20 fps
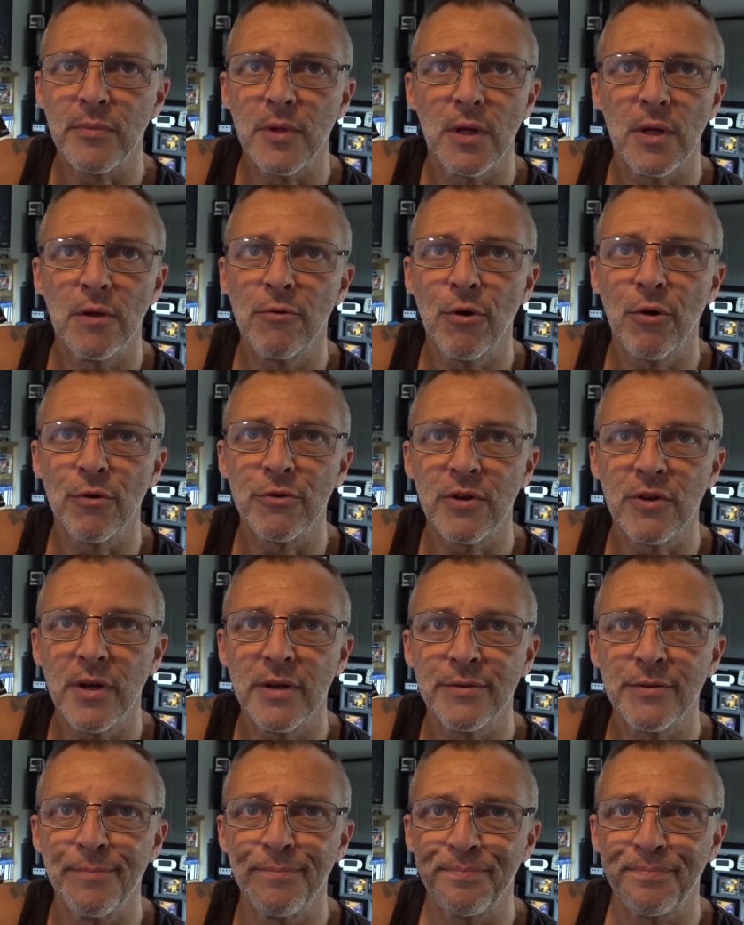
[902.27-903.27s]
are the wrong
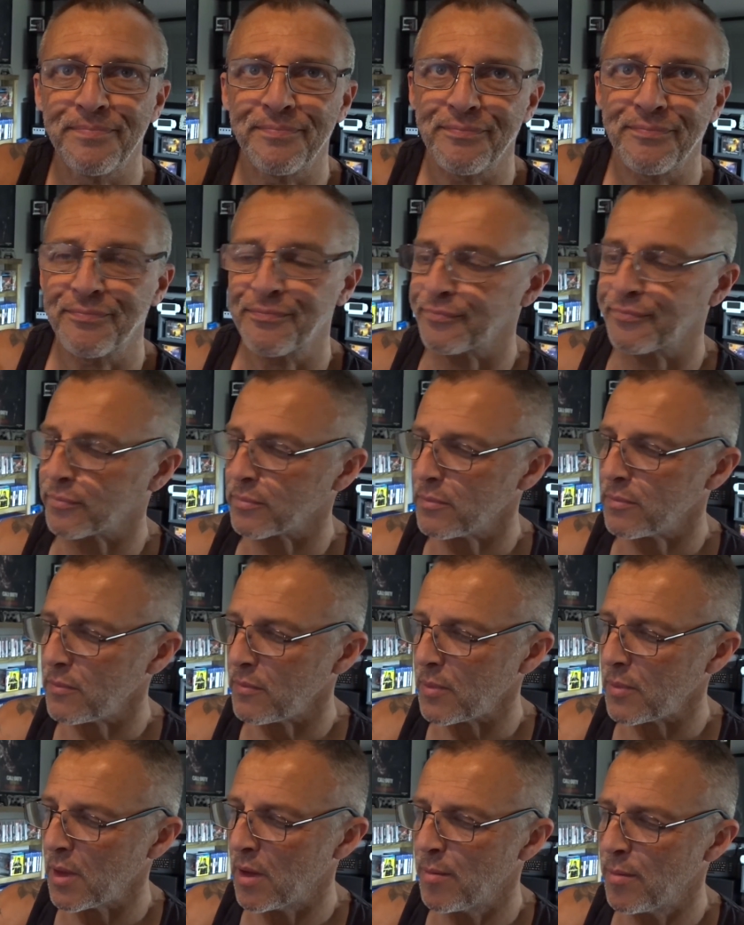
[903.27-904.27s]
size.
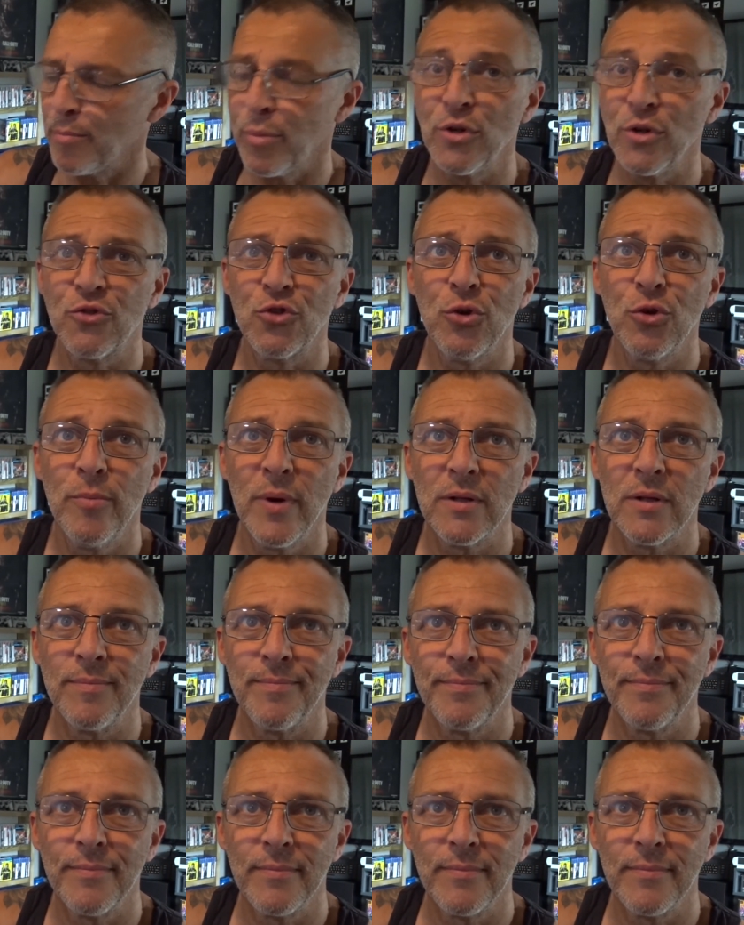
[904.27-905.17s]
0.2mm